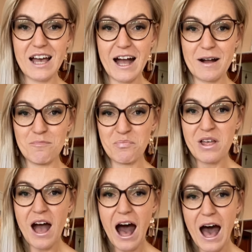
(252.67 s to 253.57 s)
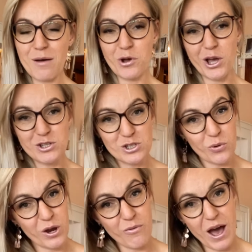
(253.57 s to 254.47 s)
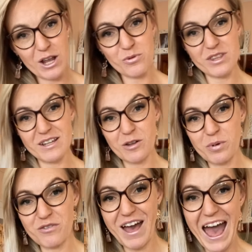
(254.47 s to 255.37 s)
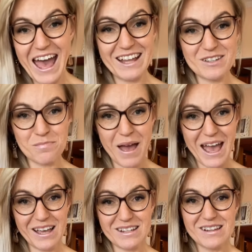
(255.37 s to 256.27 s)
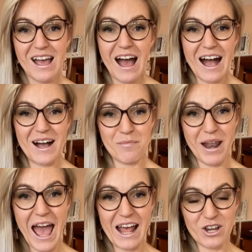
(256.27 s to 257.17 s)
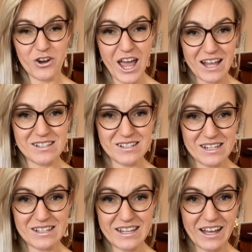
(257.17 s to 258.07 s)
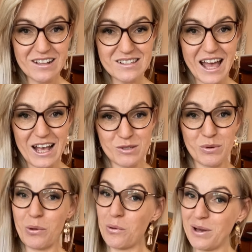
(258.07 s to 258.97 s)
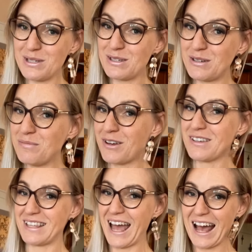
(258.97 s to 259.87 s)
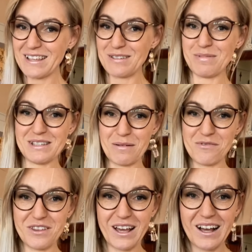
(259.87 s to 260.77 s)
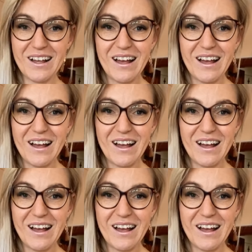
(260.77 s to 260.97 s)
I'm going to toy around with a little bit of handmade and hand created details, as we always do, because there has to be something